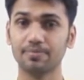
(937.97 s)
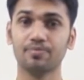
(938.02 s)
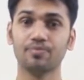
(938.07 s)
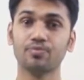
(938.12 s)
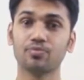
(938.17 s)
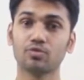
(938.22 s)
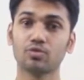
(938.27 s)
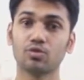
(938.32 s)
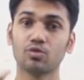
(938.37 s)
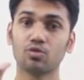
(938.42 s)

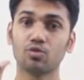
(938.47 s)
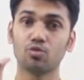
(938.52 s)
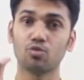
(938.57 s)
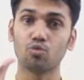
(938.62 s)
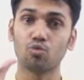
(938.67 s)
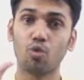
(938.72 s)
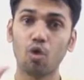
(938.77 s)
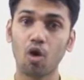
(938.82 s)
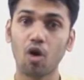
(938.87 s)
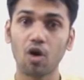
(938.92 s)
What
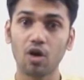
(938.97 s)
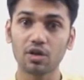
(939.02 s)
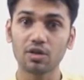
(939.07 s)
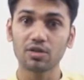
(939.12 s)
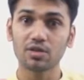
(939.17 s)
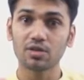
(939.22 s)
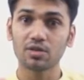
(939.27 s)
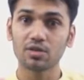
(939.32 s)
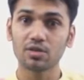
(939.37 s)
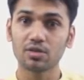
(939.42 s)

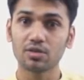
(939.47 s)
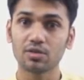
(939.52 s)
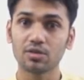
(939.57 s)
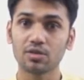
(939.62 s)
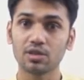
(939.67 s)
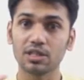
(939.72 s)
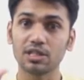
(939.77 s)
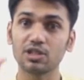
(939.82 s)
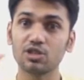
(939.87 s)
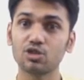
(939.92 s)
is your
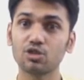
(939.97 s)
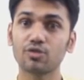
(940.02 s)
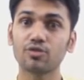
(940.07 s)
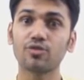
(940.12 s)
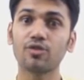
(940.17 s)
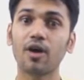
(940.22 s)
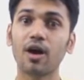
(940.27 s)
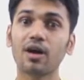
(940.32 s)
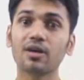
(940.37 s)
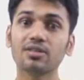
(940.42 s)
father's
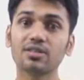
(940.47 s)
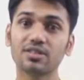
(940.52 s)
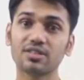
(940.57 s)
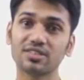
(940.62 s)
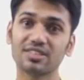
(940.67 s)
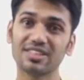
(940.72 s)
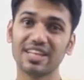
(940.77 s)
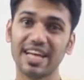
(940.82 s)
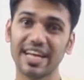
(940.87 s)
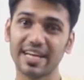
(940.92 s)
name?